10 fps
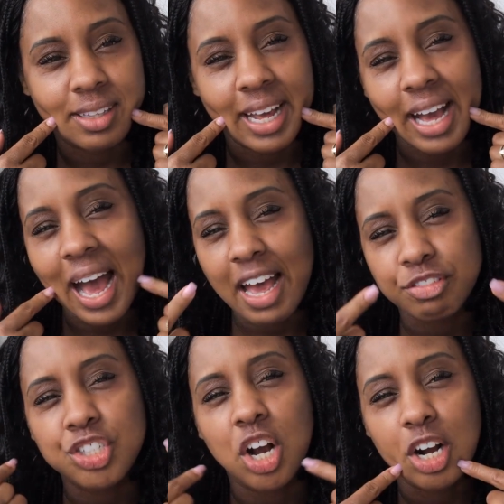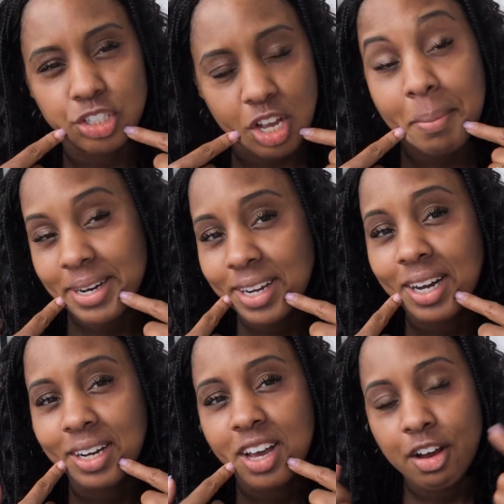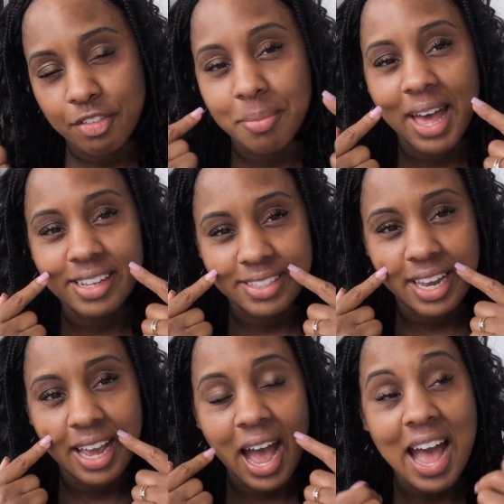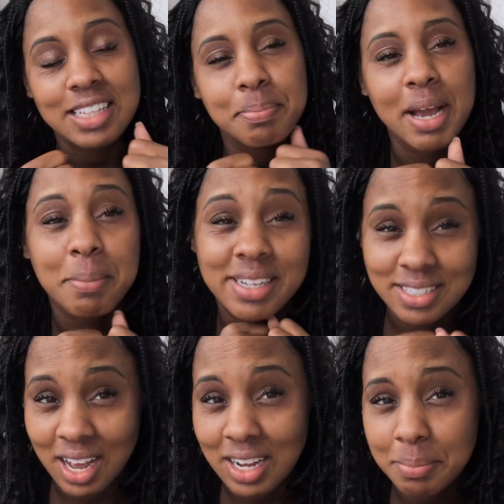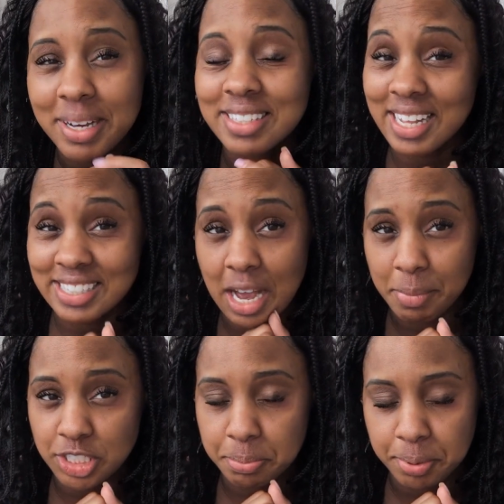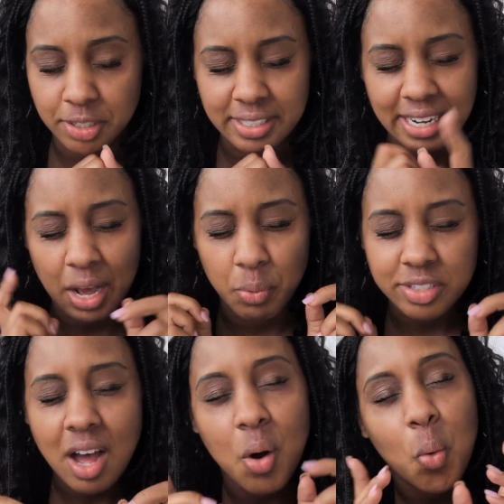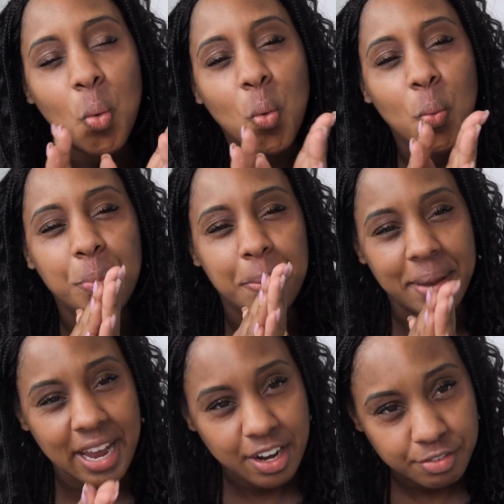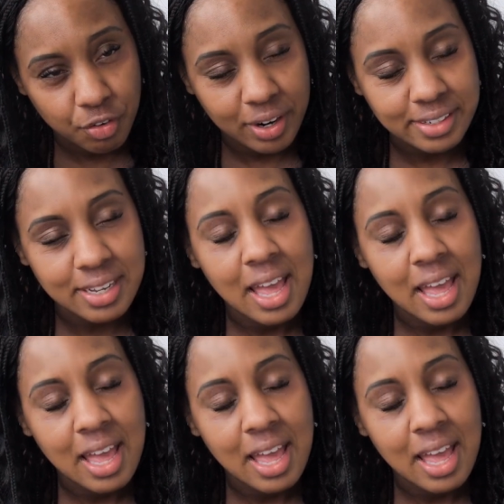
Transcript: Like I have scars on my tongue from that day. I had to bite my tongue because that's how much it burned and I was not prepared for it.